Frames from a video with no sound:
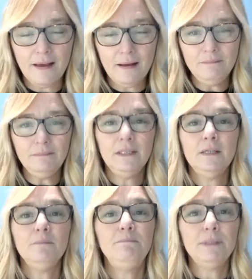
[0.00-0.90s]
them,
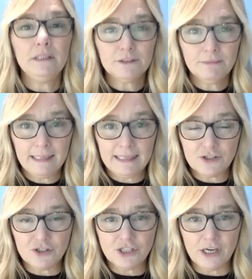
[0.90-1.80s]
build a
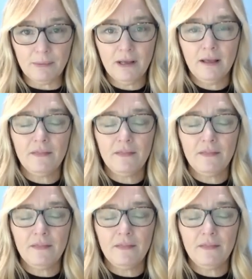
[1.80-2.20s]
relationship.